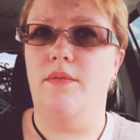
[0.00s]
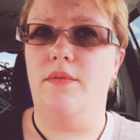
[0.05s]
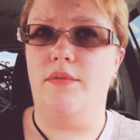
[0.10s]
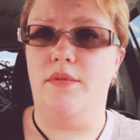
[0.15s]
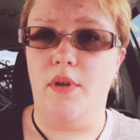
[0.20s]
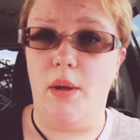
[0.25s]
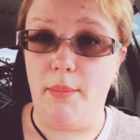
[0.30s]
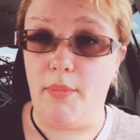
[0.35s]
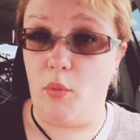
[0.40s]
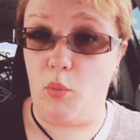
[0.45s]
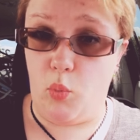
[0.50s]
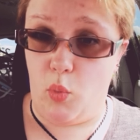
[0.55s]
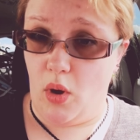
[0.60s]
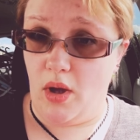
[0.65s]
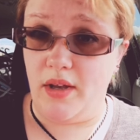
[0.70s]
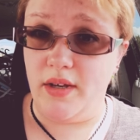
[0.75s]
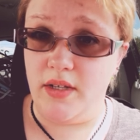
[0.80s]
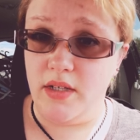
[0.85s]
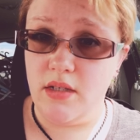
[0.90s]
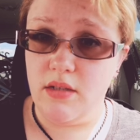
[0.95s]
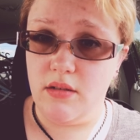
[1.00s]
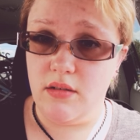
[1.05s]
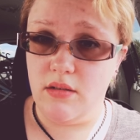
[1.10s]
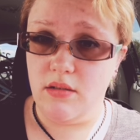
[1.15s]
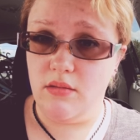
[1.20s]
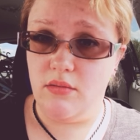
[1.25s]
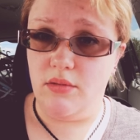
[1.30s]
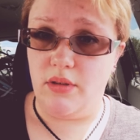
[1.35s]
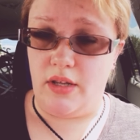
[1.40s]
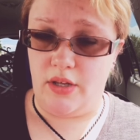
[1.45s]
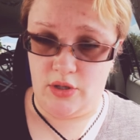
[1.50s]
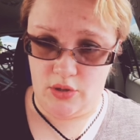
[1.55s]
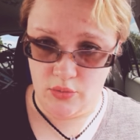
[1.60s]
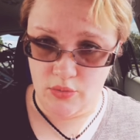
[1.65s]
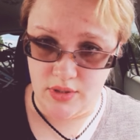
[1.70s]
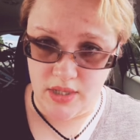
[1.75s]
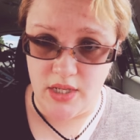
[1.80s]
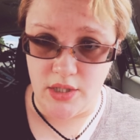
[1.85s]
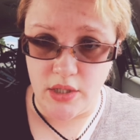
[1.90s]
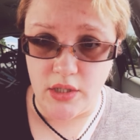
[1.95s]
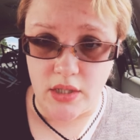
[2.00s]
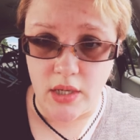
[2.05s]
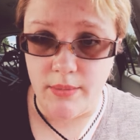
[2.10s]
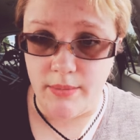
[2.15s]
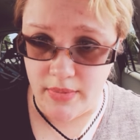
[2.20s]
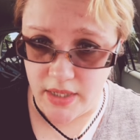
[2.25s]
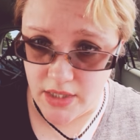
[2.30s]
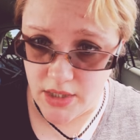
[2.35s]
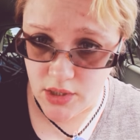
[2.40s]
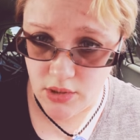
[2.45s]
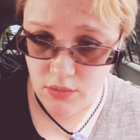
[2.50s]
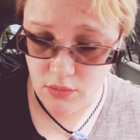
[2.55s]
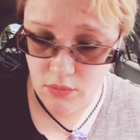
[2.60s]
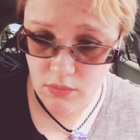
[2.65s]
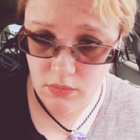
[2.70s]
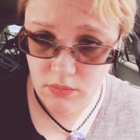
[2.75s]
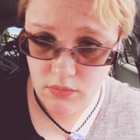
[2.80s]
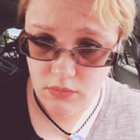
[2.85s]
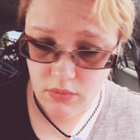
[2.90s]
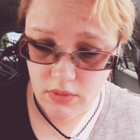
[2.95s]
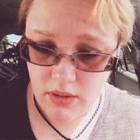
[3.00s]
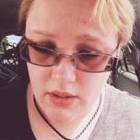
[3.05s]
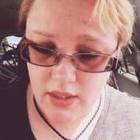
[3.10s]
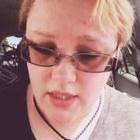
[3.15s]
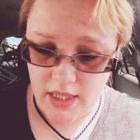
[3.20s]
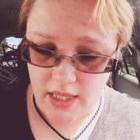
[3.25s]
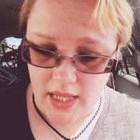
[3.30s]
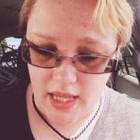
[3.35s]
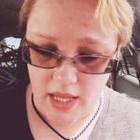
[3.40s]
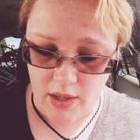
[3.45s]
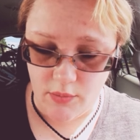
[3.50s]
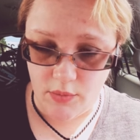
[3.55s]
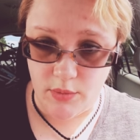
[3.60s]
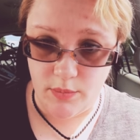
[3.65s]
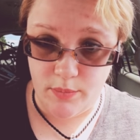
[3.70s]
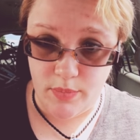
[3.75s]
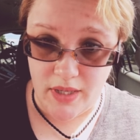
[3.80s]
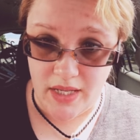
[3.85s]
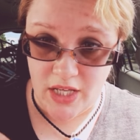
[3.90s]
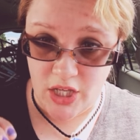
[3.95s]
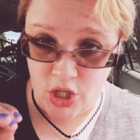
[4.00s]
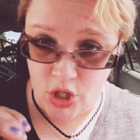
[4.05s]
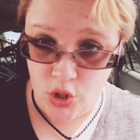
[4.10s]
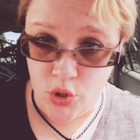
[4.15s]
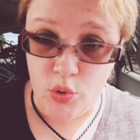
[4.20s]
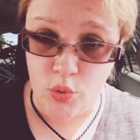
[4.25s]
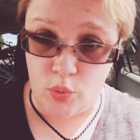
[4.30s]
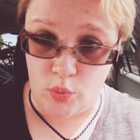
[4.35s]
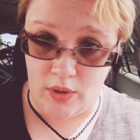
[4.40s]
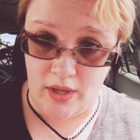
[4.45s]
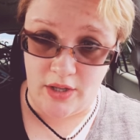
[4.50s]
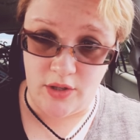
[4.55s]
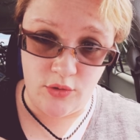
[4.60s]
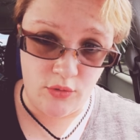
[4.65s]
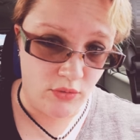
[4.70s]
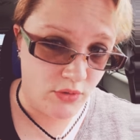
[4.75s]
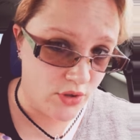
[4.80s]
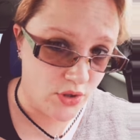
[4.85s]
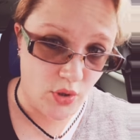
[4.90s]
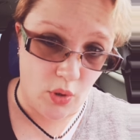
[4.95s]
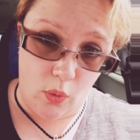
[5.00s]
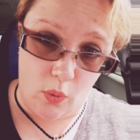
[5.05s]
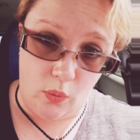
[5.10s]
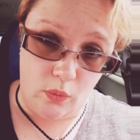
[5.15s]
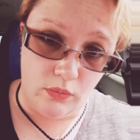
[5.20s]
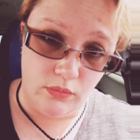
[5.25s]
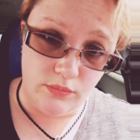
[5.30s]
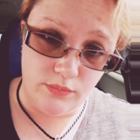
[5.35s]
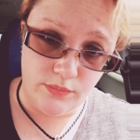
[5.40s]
number one, that you need to commit to, it would be you and your soul.